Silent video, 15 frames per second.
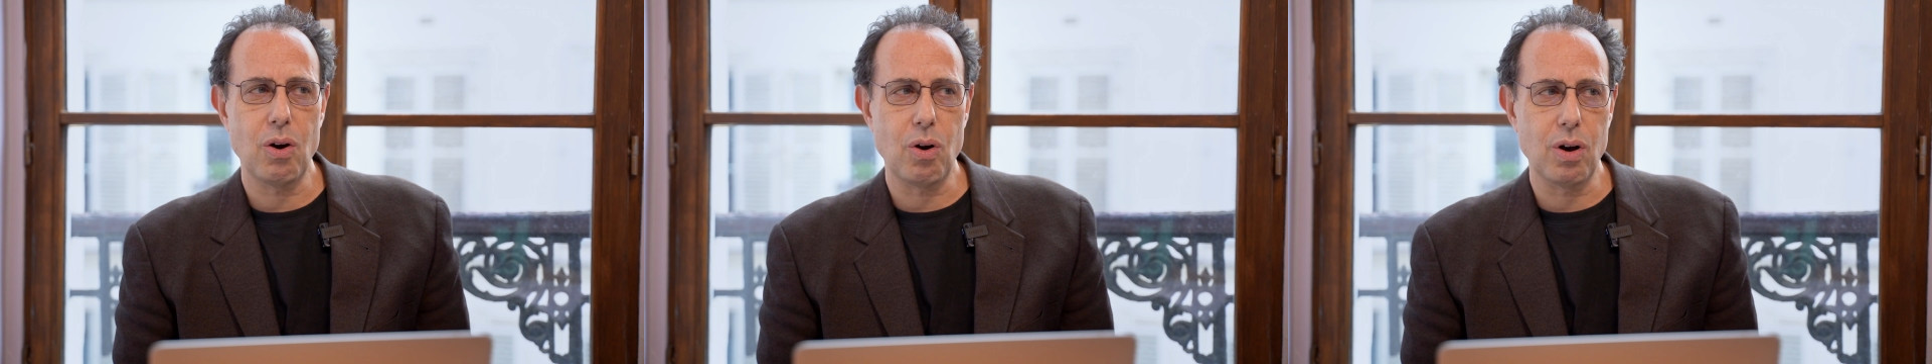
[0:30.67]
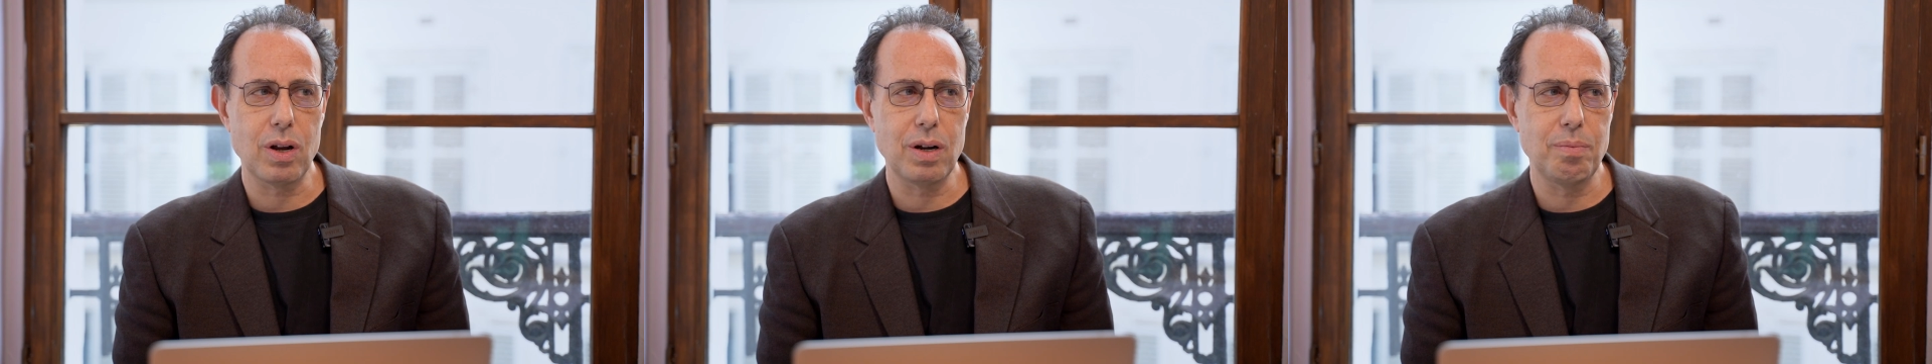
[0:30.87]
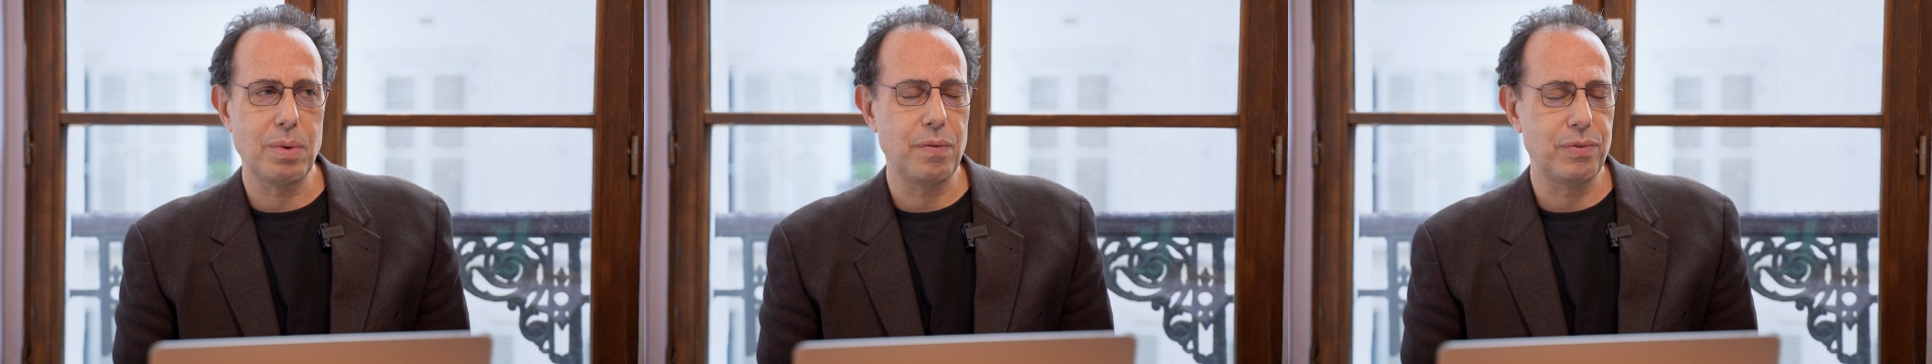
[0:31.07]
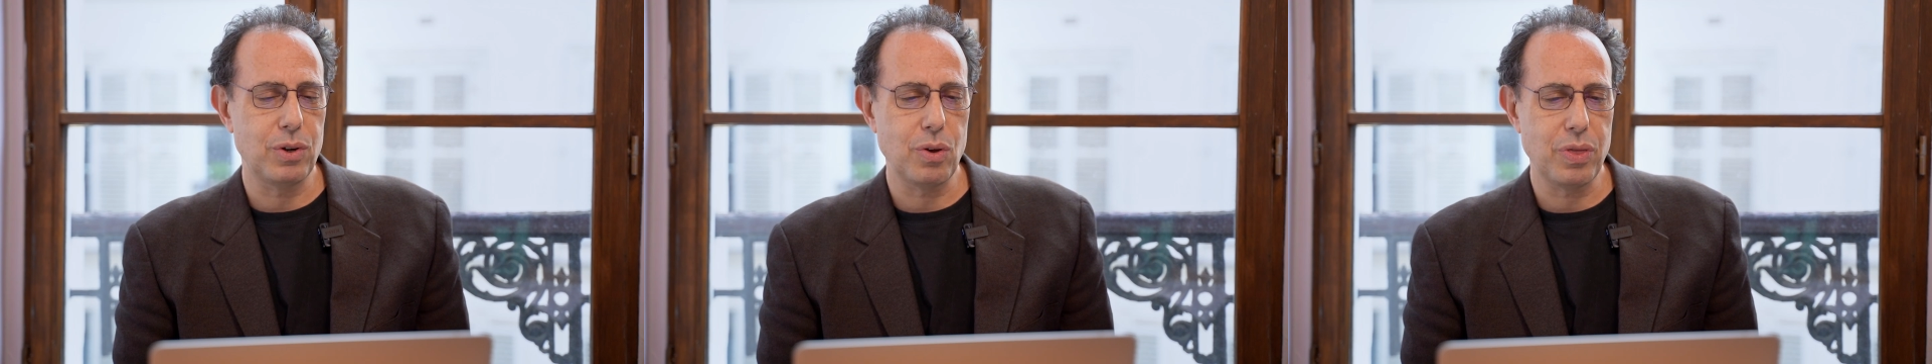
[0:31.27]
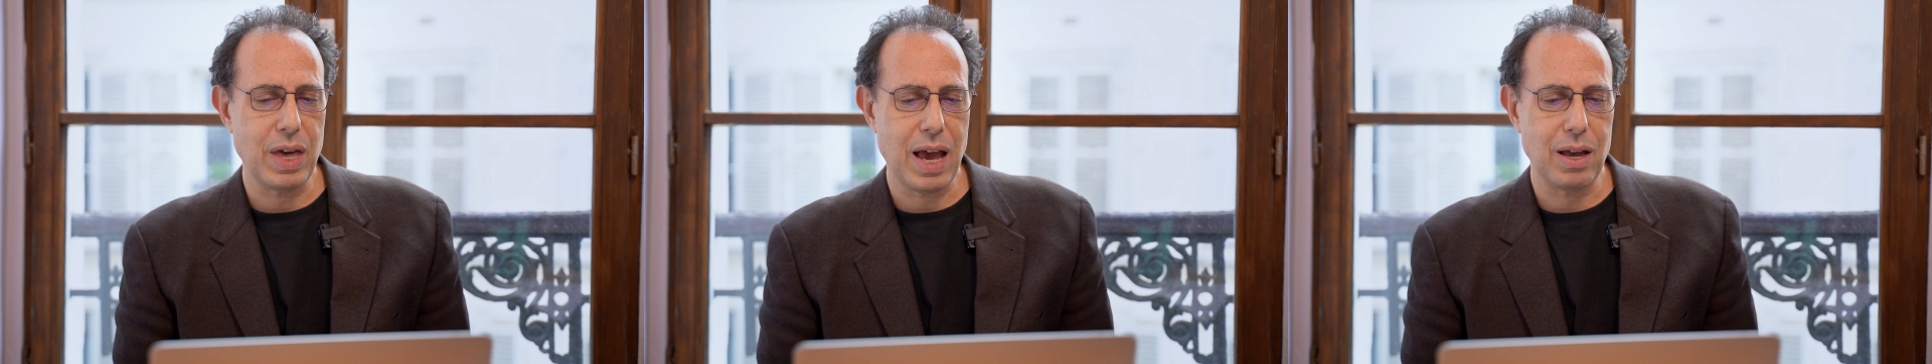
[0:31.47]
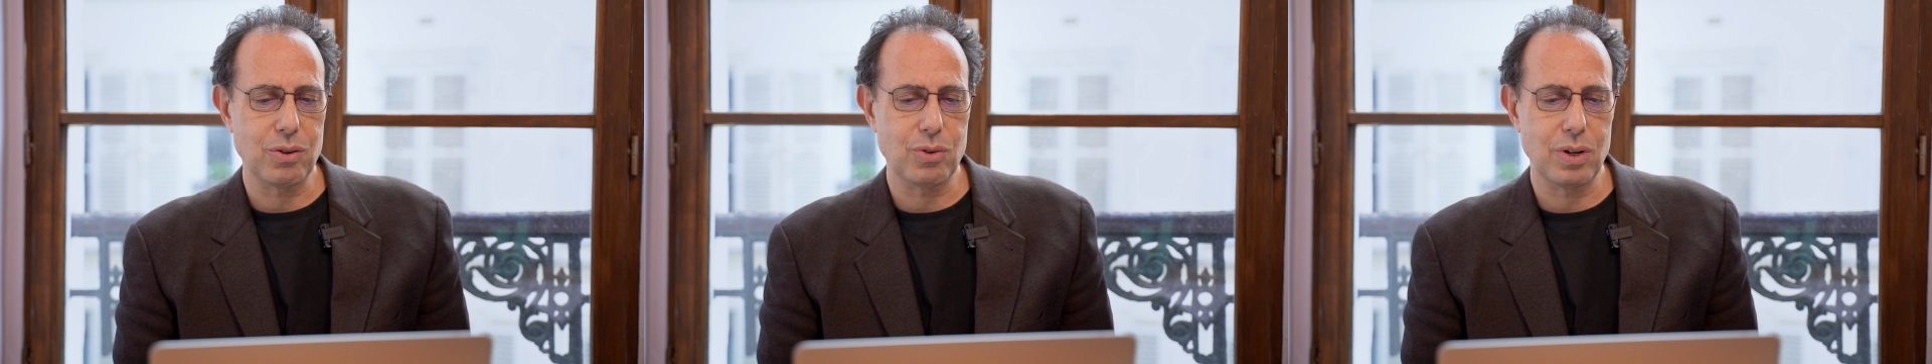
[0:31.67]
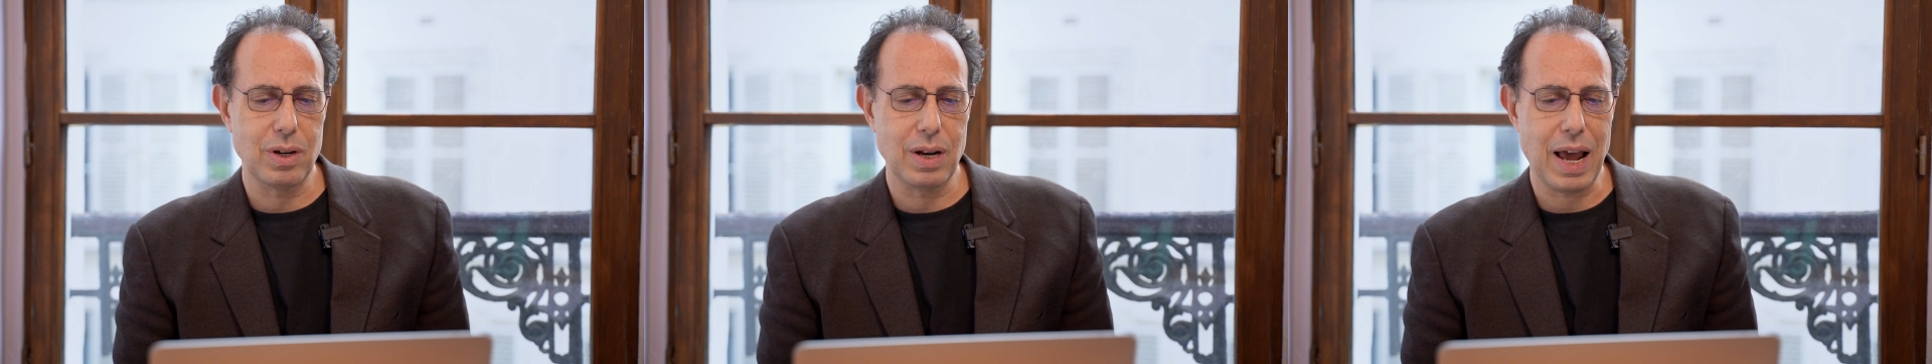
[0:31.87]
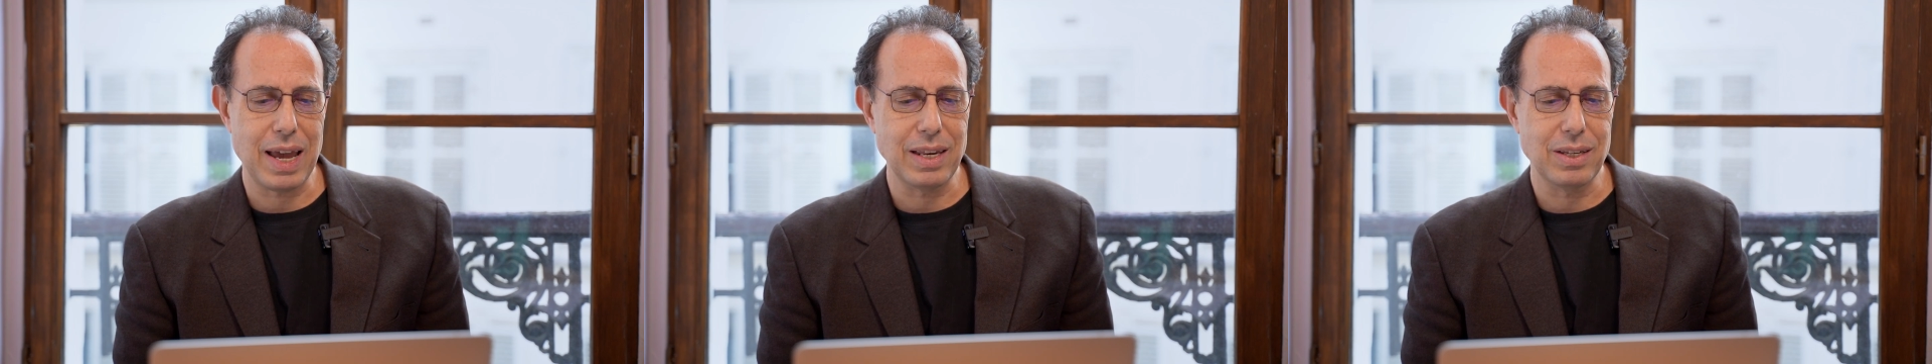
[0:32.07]
autumn of
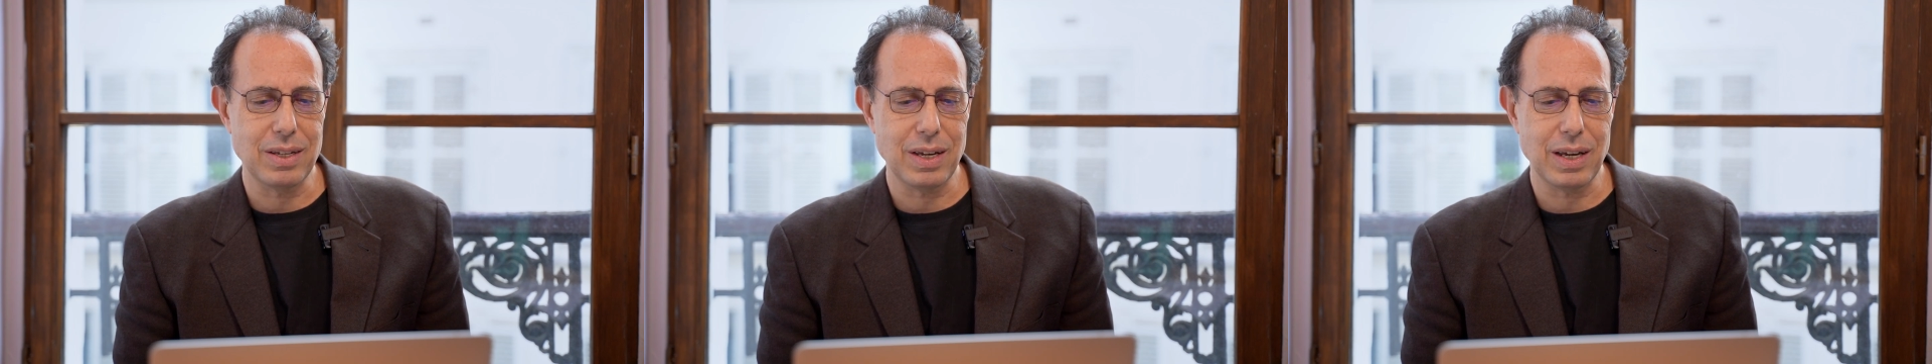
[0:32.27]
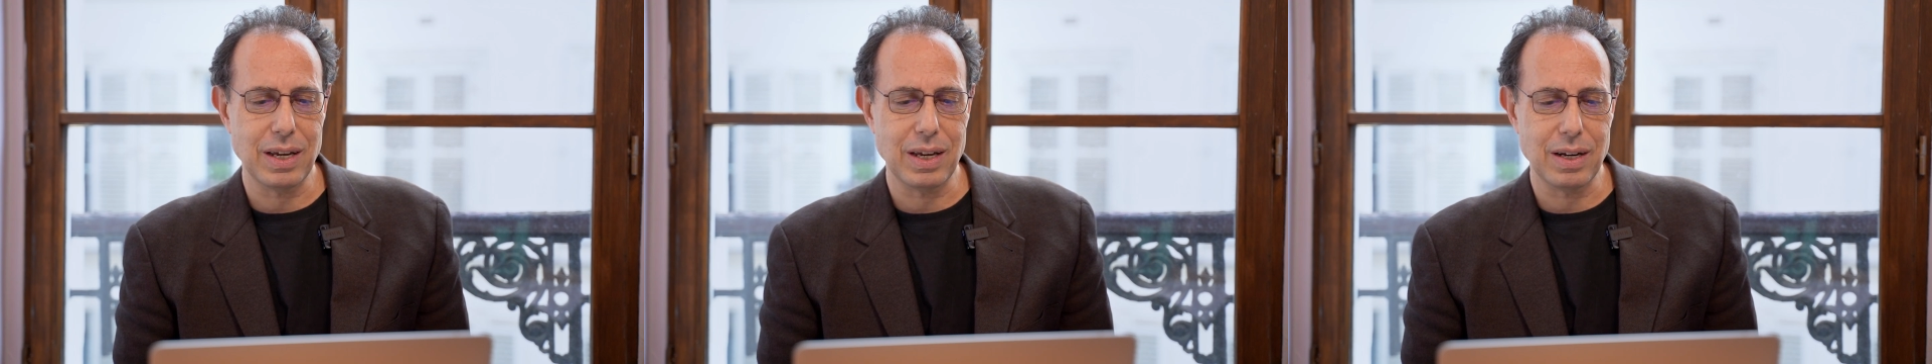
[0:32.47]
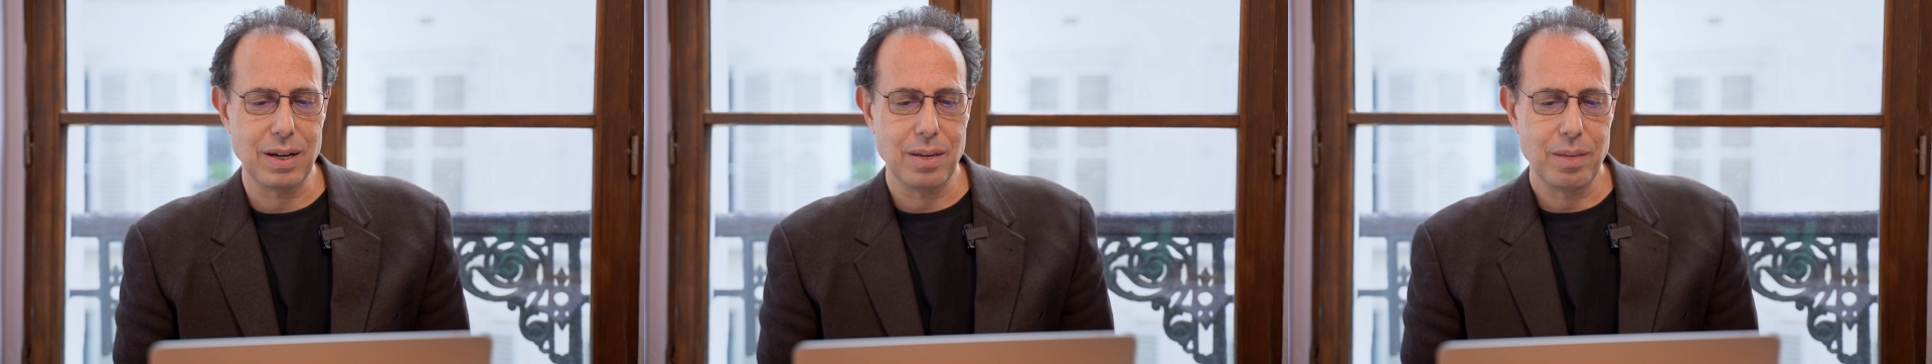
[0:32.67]
2019,